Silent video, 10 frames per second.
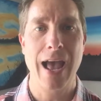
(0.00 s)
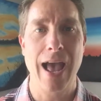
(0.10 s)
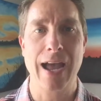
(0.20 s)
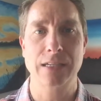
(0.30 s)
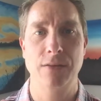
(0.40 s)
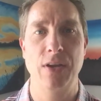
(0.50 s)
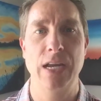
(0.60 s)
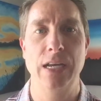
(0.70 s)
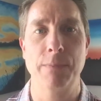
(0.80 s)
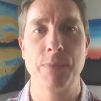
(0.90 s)

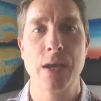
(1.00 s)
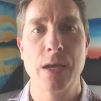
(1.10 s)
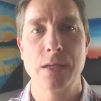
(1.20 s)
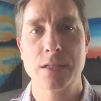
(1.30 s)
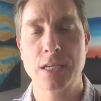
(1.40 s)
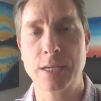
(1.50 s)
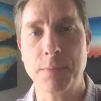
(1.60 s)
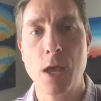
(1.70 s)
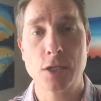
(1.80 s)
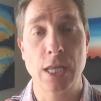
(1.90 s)
activating system.
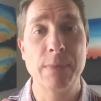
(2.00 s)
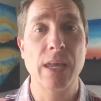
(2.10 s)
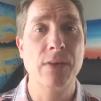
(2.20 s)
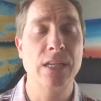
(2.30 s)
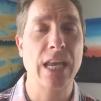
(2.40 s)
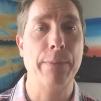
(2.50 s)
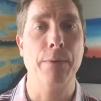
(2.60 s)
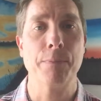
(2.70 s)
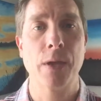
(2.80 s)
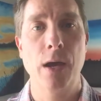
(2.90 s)
So let me give you an
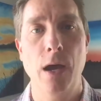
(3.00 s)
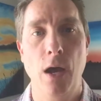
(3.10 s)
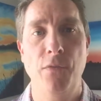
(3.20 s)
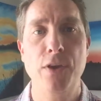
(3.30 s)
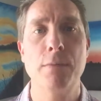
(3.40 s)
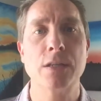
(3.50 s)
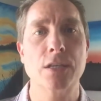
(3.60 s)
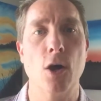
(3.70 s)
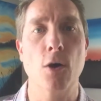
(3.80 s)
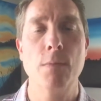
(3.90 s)
example. A few months
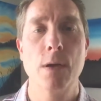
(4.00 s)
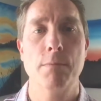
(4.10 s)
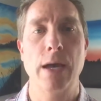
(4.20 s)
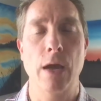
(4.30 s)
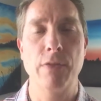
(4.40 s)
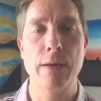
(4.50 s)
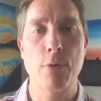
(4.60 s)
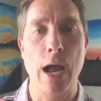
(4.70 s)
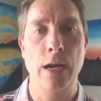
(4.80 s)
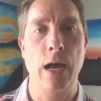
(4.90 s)
ago, my lovely
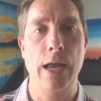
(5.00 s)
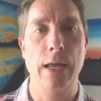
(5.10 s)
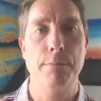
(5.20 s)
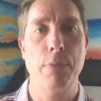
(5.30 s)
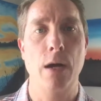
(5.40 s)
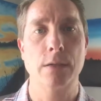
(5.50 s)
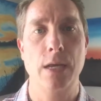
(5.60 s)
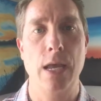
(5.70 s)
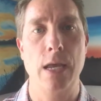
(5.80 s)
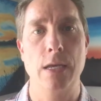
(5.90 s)
bride and I bought
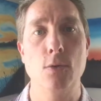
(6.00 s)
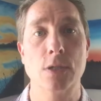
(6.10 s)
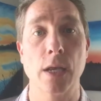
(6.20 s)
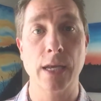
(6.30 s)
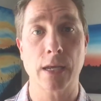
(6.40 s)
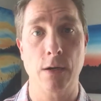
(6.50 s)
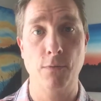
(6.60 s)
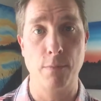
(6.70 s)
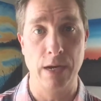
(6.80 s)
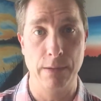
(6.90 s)
a used Lincoln
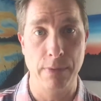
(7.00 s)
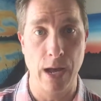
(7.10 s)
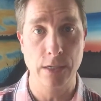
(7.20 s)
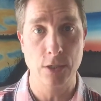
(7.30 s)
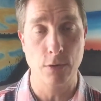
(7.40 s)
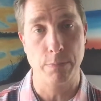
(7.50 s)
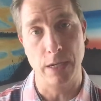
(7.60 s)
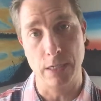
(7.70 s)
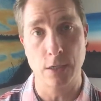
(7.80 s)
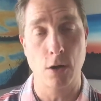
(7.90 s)
for me to buy to
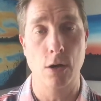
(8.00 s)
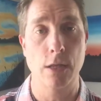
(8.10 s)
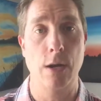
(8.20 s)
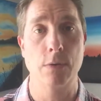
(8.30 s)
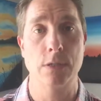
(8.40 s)
replace a car that